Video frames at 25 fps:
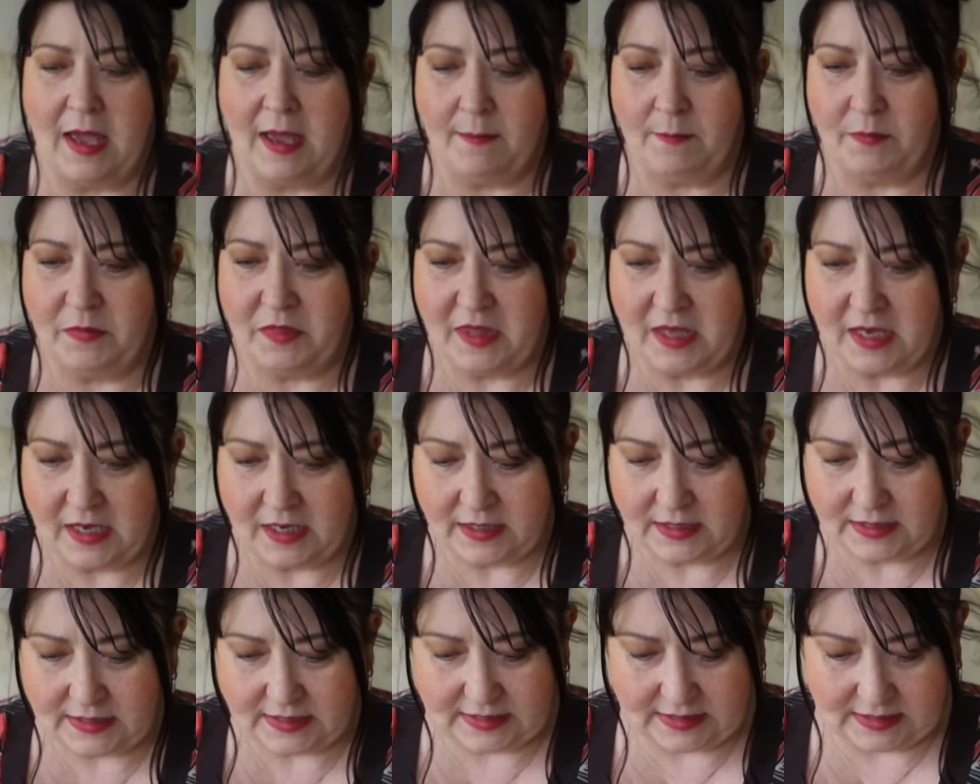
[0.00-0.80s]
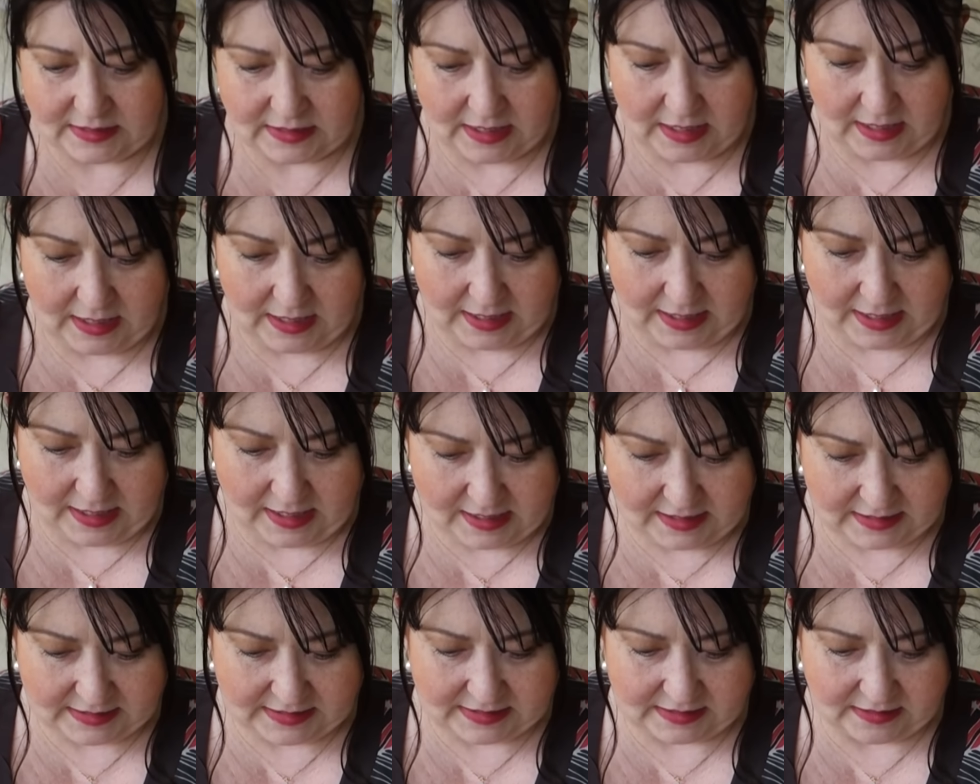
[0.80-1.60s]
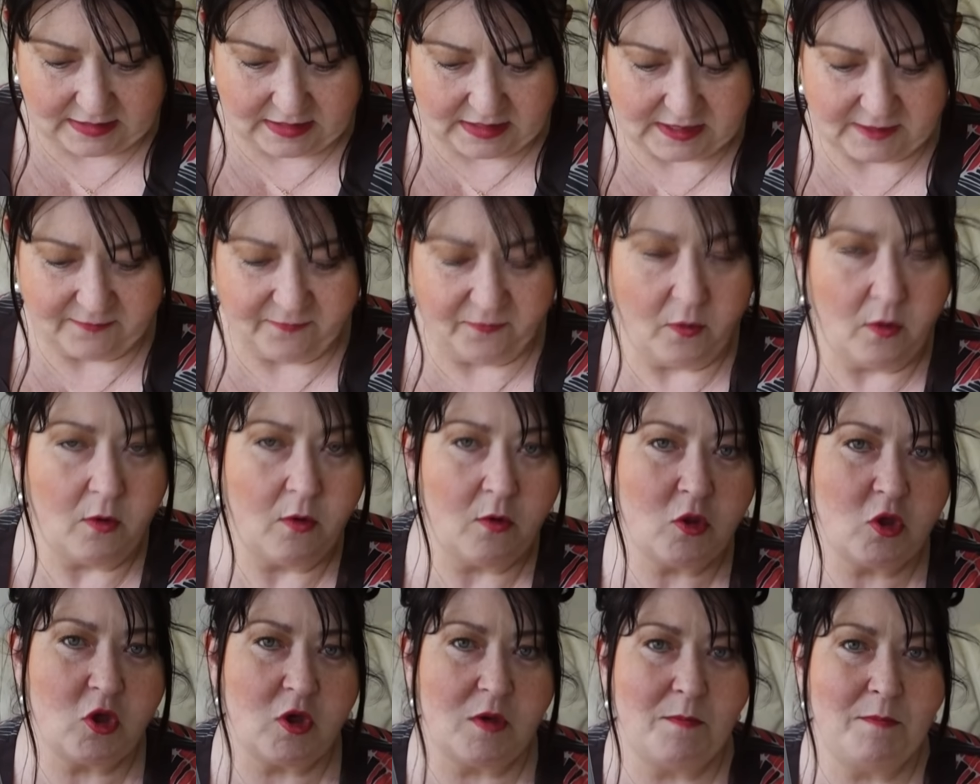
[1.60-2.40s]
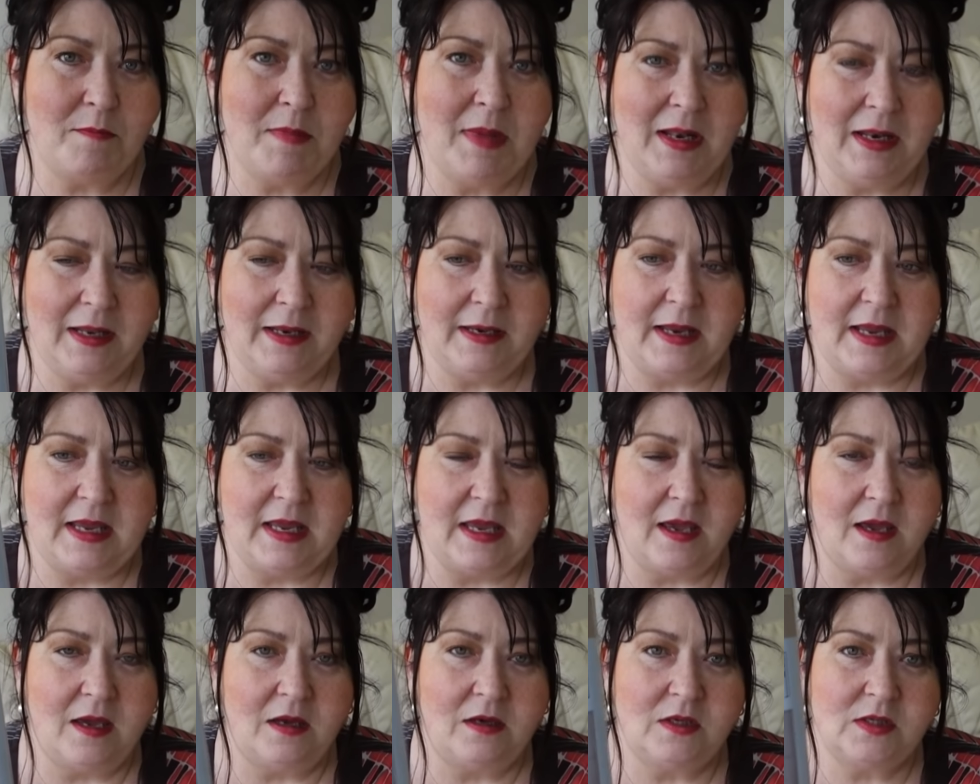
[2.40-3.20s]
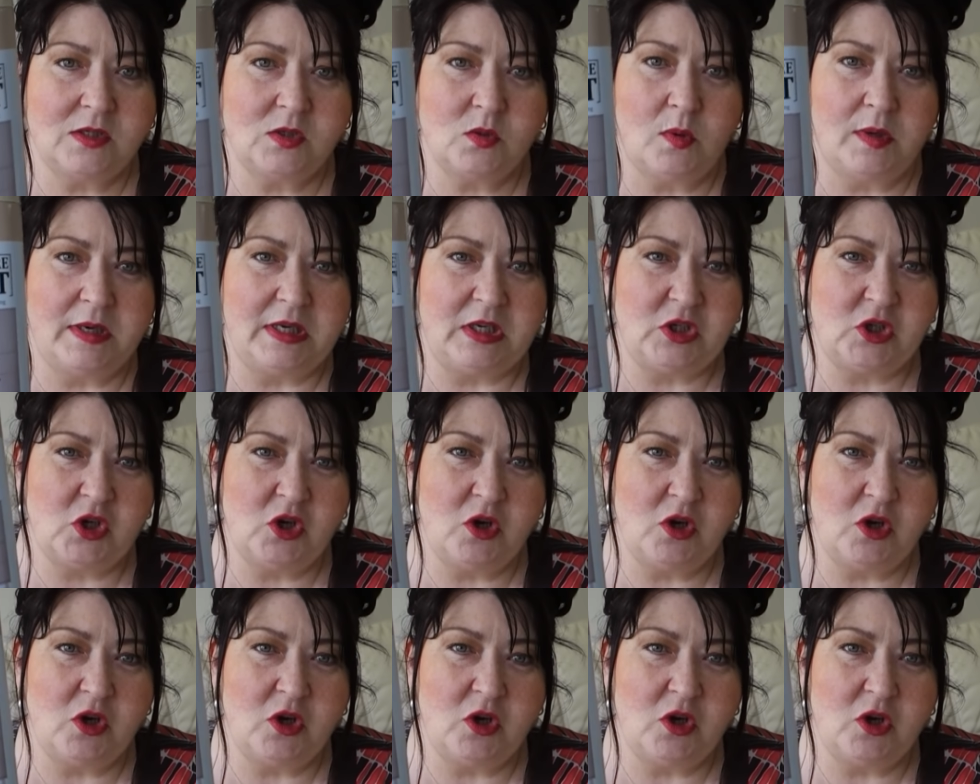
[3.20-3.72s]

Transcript: um, this is, there's 400 milliliter and it's only